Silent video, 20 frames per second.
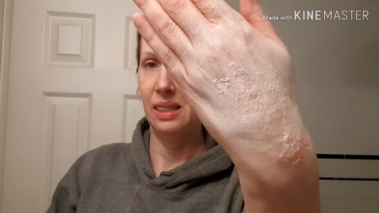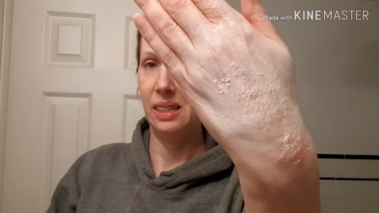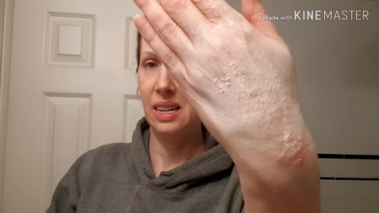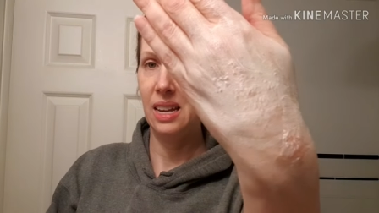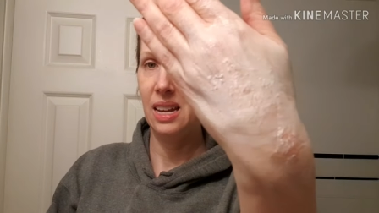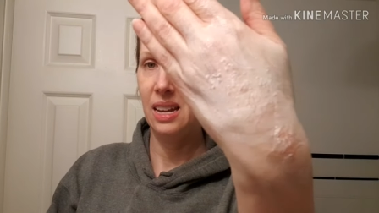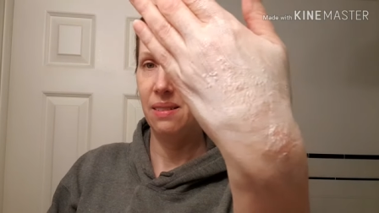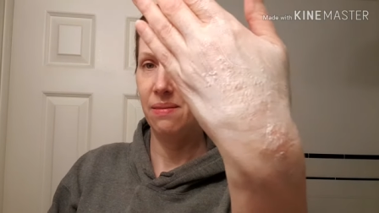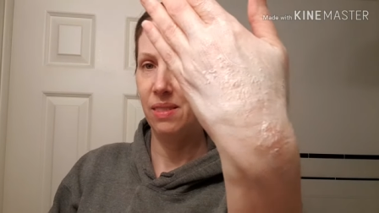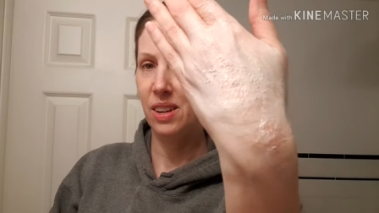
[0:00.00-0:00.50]

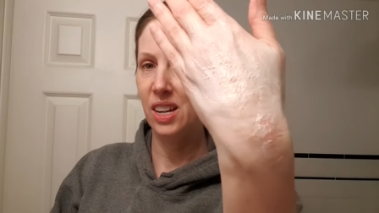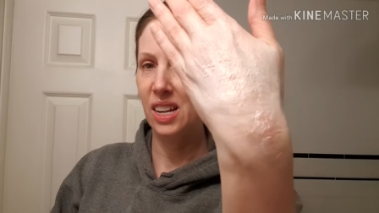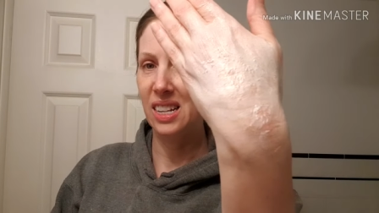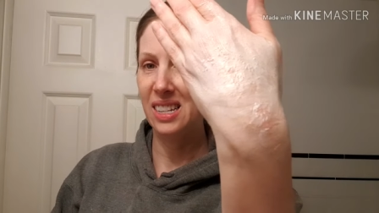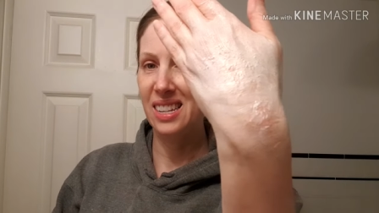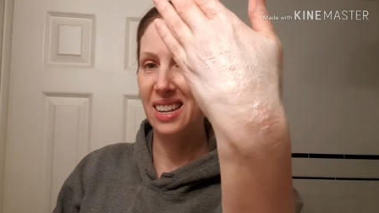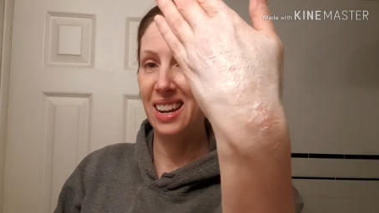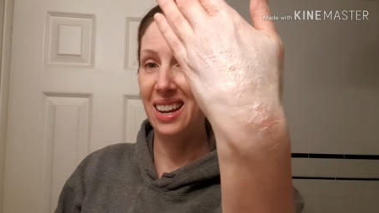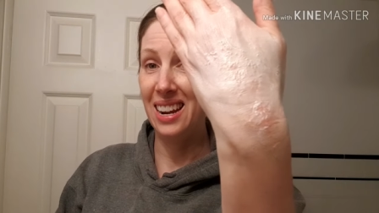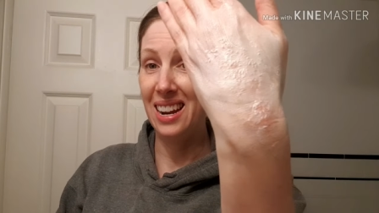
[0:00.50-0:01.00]
See, you can
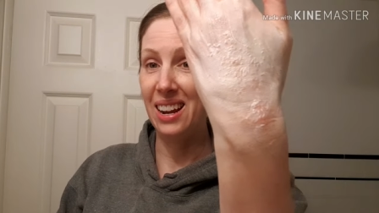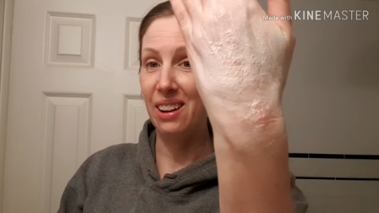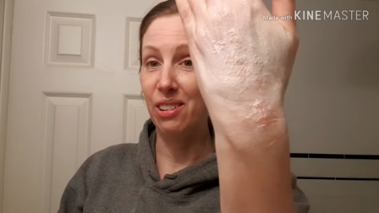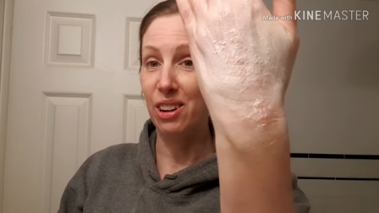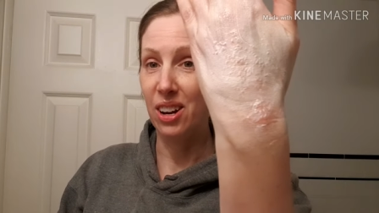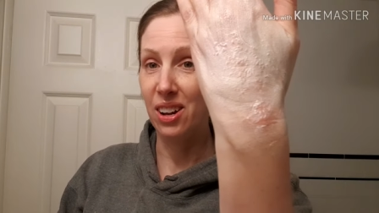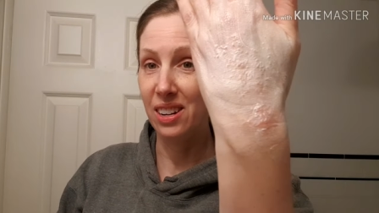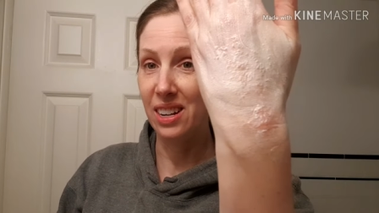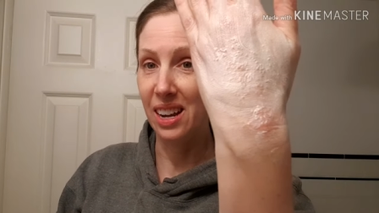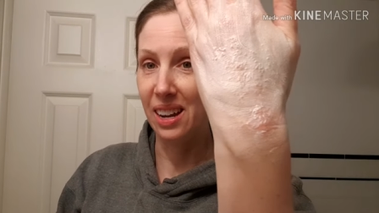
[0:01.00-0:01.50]
see it now,
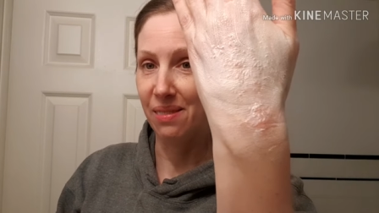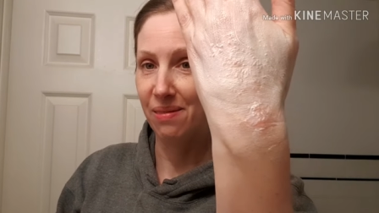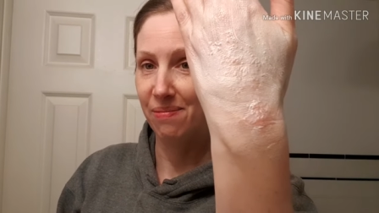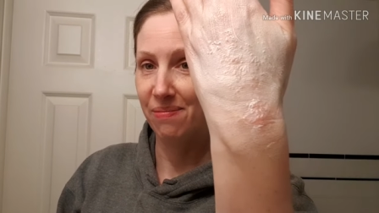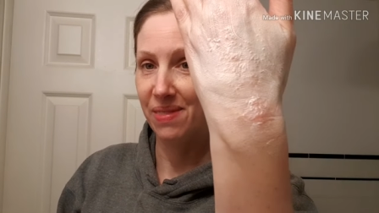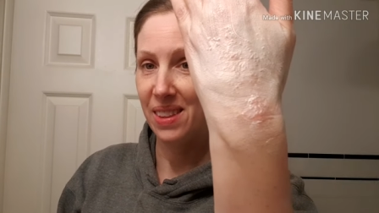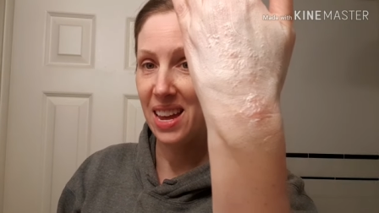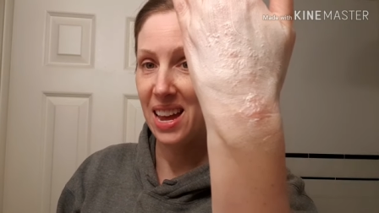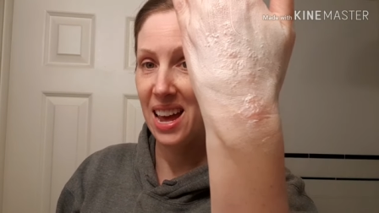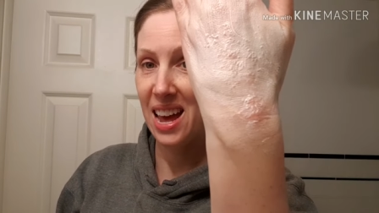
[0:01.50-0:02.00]
can't you?
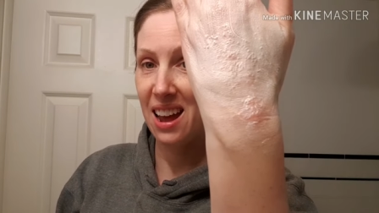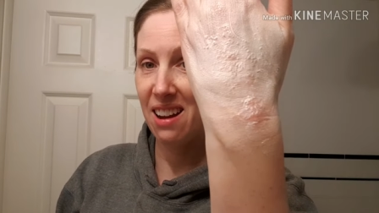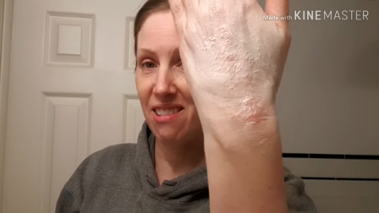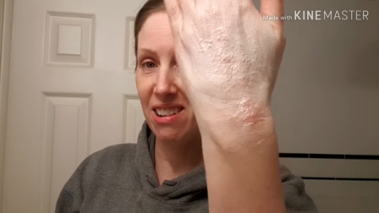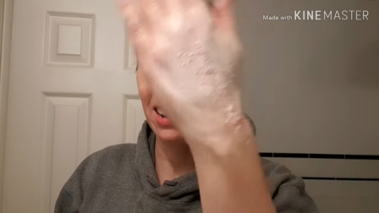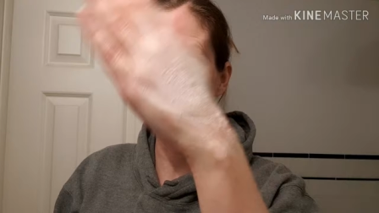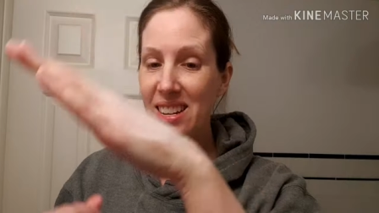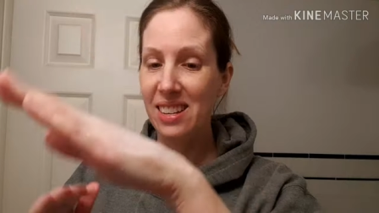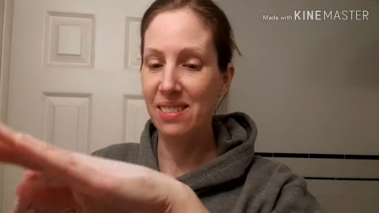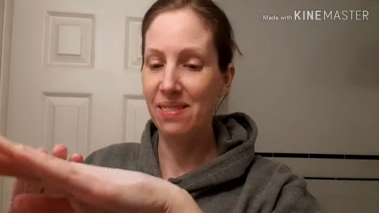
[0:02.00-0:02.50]
There
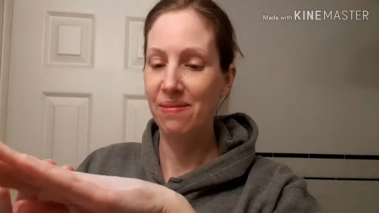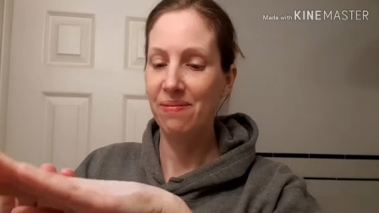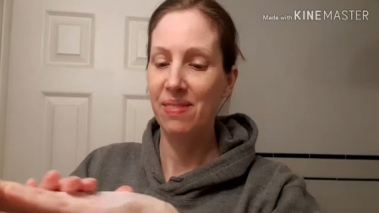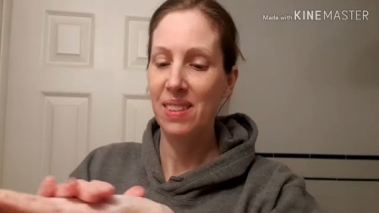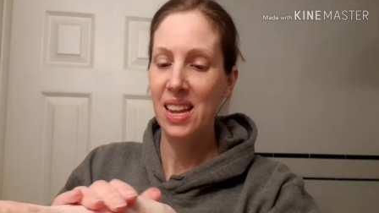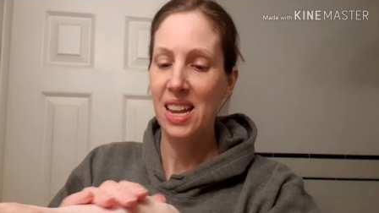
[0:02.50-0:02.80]
it is.